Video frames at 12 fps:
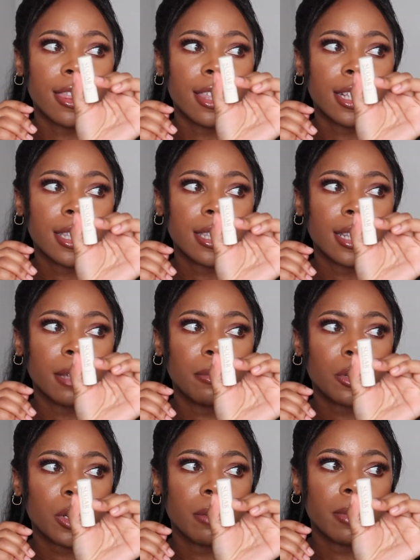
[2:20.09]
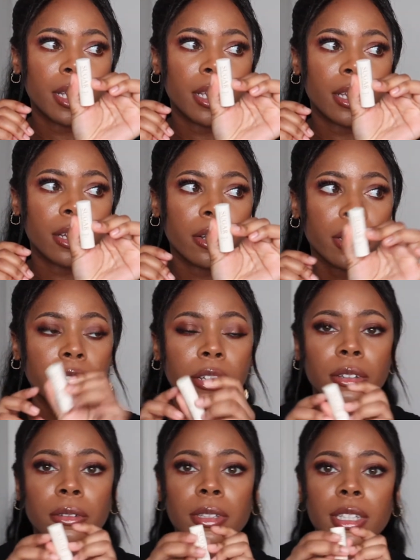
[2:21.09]
this lip treatment here
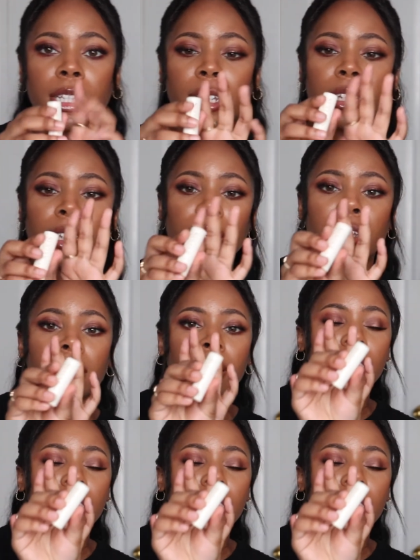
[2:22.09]
can you see it